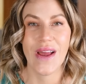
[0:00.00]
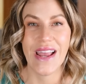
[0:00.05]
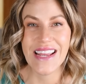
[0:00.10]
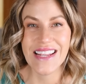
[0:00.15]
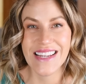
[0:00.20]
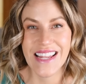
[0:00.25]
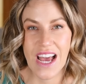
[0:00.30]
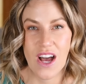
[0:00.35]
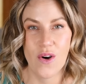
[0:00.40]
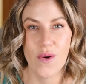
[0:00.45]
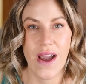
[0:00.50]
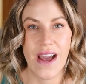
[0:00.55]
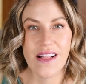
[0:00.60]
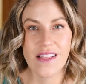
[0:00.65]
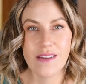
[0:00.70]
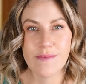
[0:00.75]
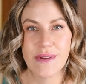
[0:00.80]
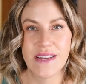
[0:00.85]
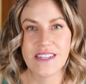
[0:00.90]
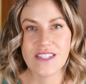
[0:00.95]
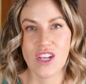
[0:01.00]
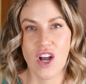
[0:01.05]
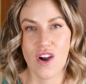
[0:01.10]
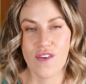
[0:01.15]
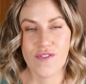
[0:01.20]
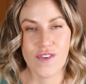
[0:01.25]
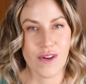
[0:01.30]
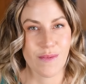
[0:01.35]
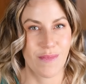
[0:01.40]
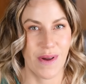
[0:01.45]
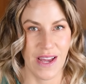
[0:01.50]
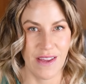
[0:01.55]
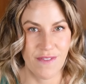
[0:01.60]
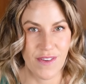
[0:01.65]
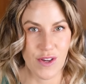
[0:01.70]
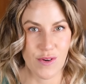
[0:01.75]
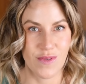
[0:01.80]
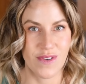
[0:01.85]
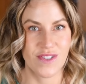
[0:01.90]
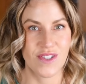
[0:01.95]
Right now, Element is offering my
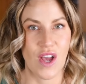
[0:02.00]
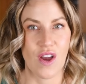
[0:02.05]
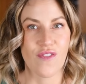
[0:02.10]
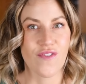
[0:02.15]
viewers